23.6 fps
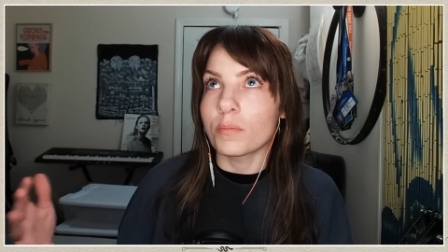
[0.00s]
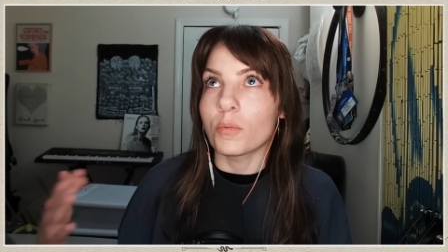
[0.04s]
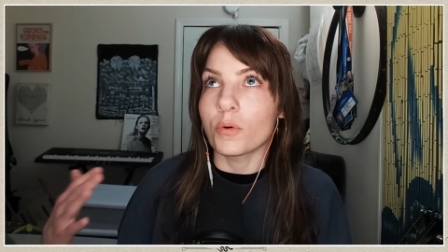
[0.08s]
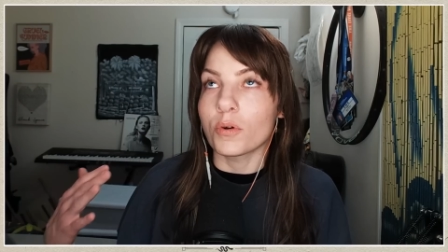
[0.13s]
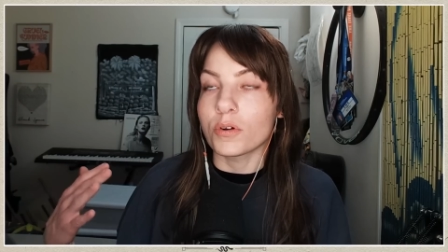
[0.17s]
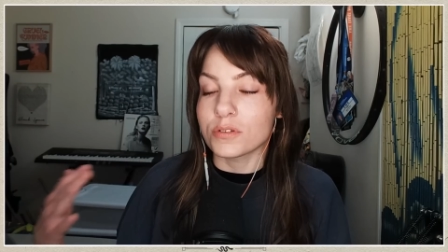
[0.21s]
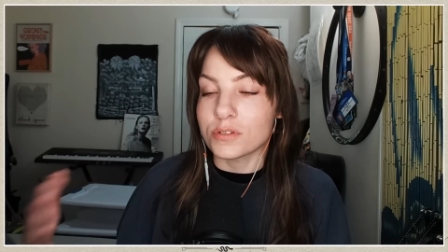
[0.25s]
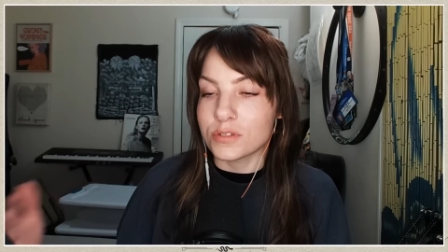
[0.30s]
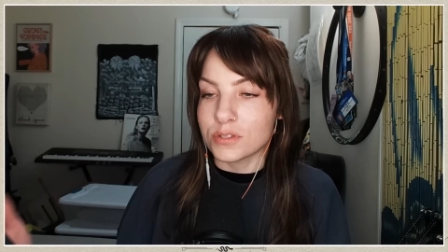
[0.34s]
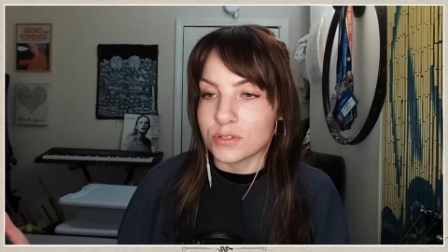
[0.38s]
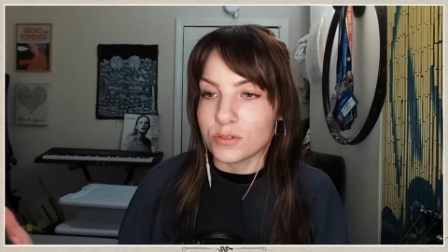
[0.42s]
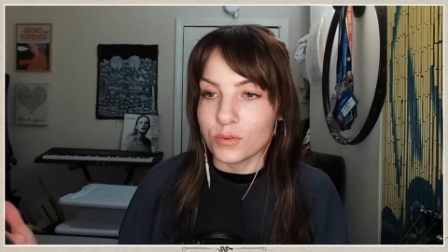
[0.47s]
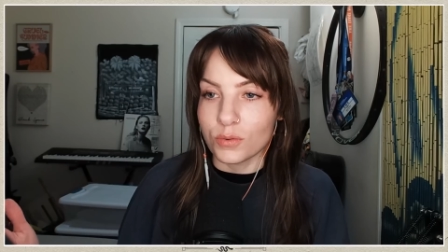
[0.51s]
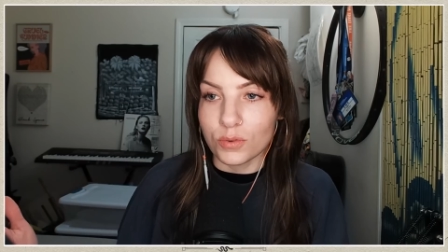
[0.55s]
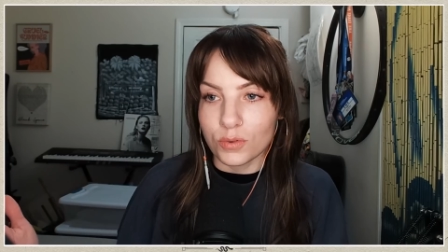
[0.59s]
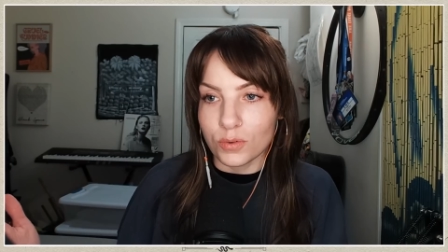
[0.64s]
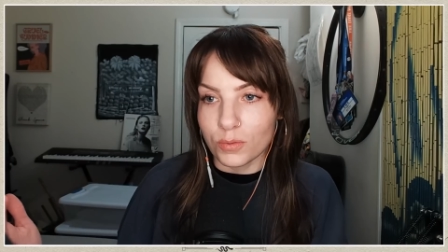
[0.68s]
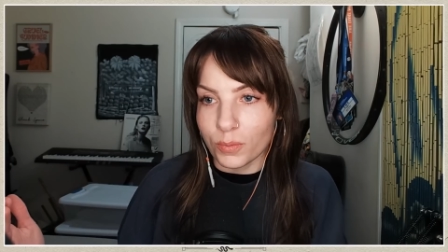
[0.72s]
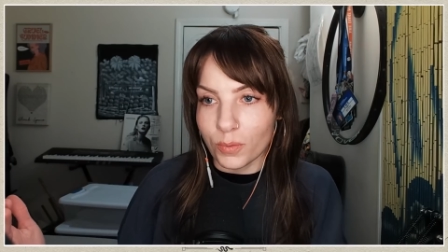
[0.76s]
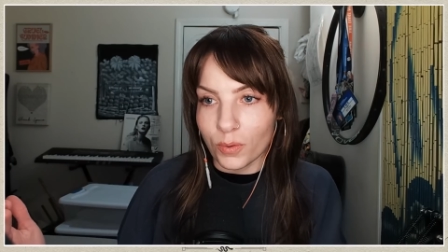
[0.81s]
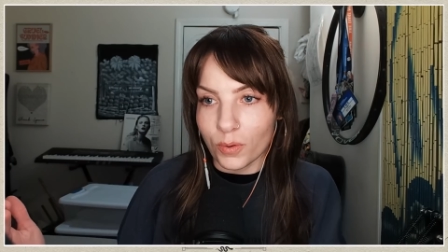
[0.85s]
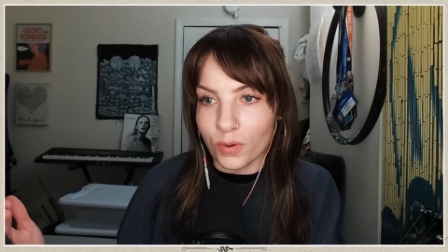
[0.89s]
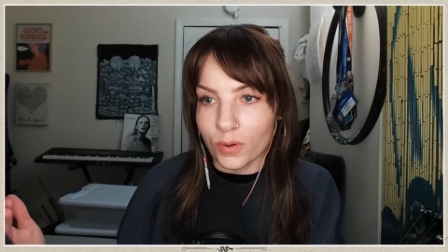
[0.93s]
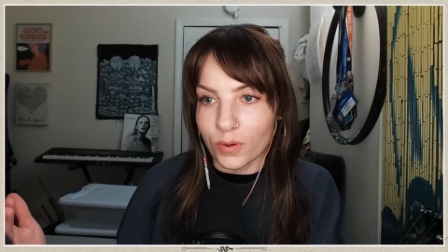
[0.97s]
more
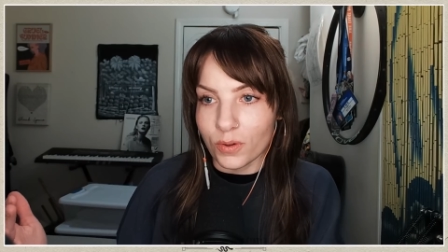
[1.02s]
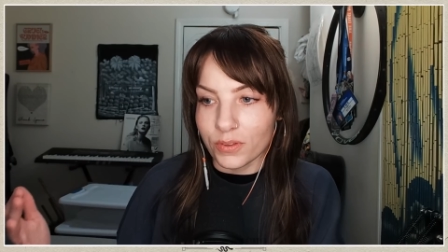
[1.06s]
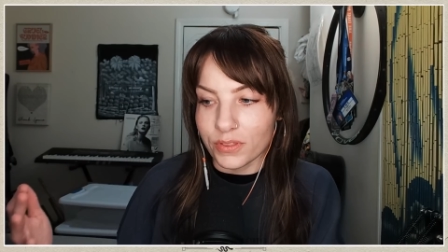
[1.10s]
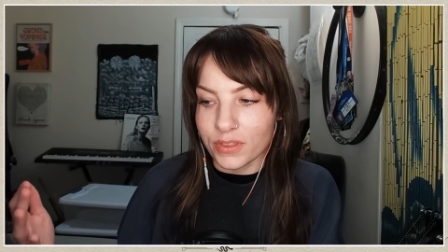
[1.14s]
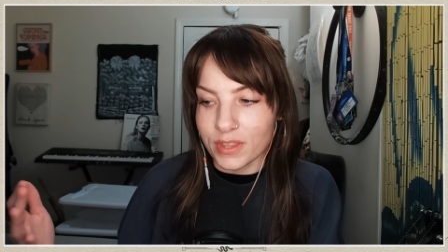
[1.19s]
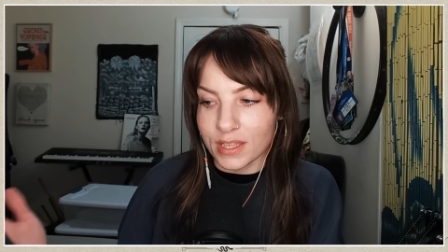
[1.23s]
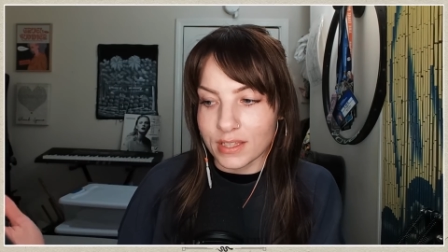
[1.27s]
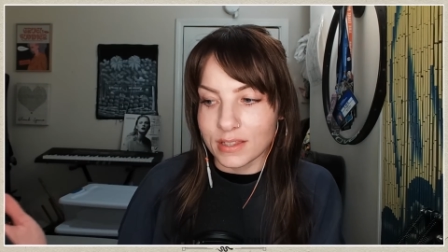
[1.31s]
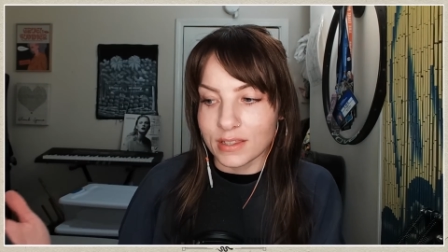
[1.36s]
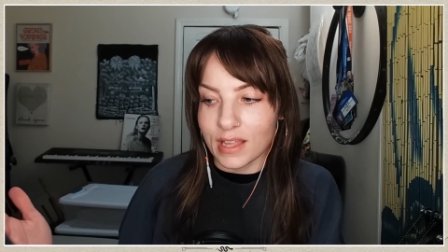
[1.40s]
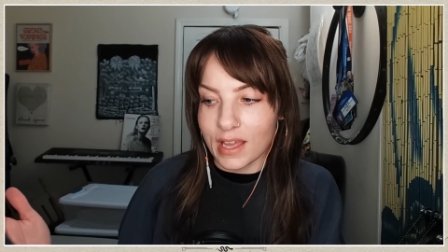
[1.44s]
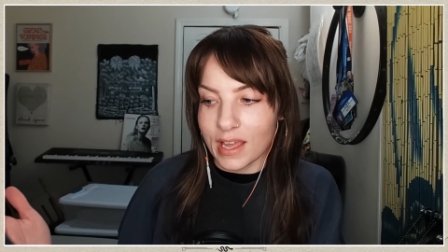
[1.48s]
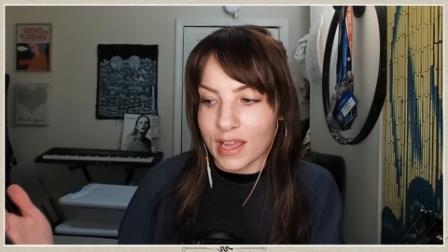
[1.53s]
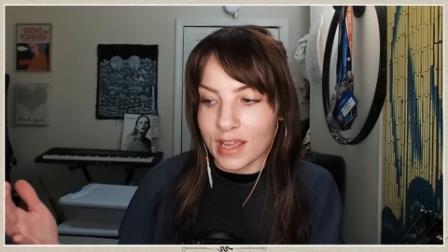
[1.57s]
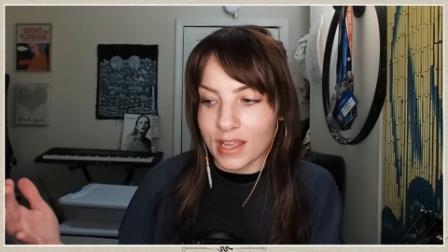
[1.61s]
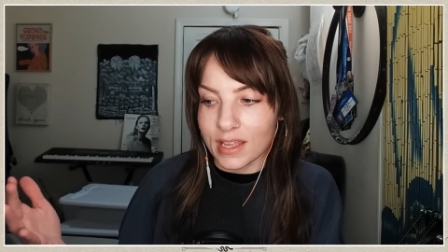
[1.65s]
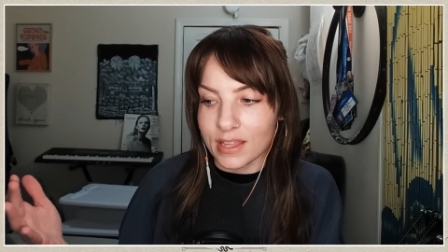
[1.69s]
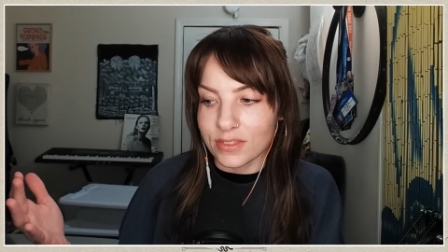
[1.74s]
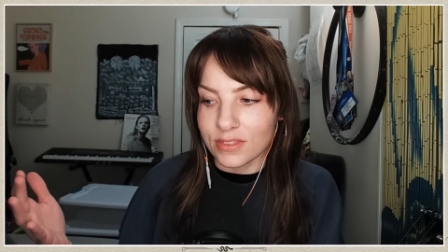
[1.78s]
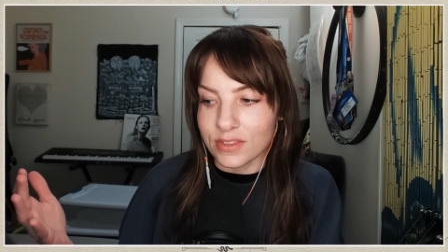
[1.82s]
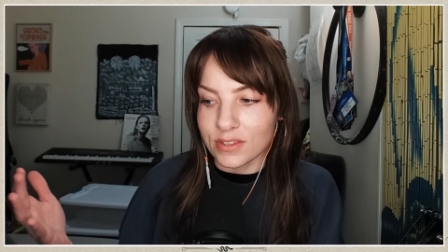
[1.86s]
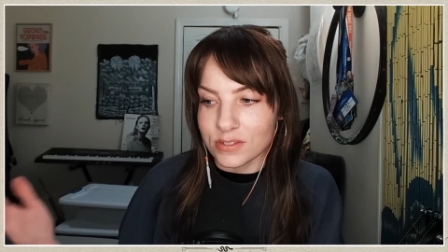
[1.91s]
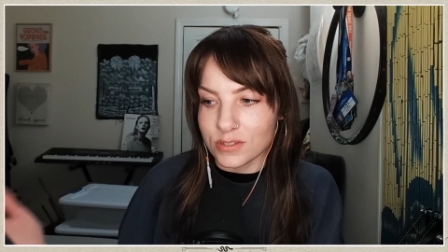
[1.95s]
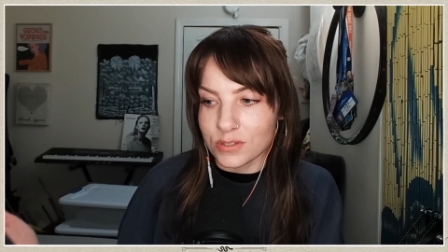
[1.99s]
suitable than
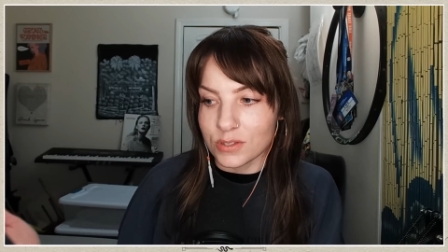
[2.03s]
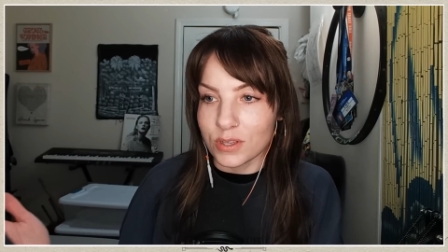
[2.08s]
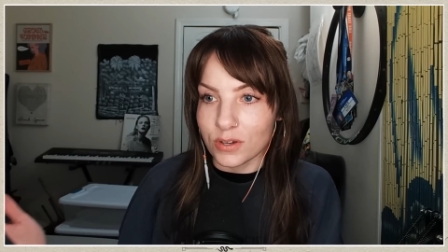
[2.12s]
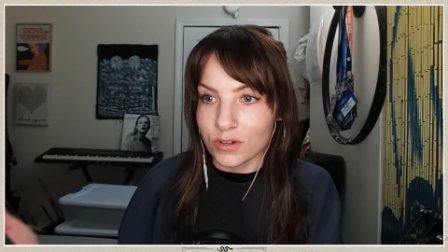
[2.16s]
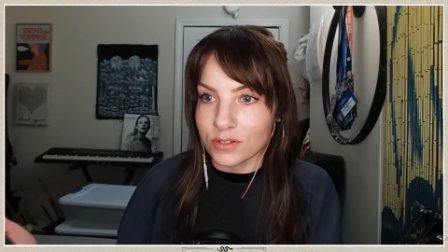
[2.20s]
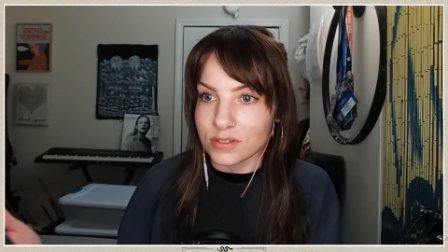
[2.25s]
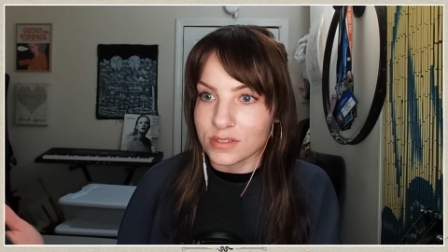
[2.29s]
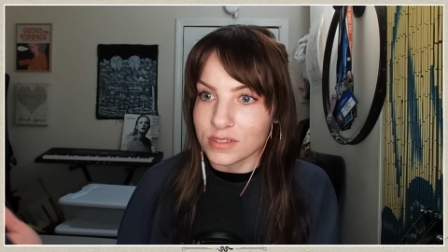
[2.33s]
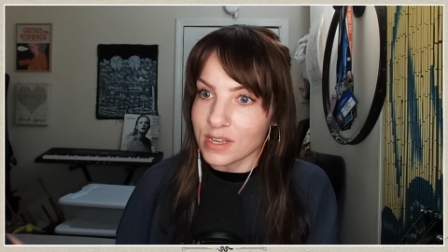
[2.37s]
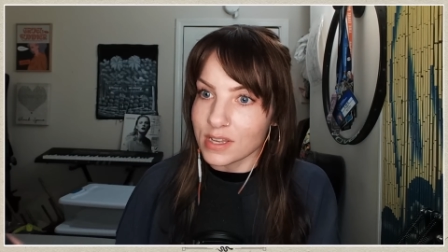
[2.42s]
like this New Year's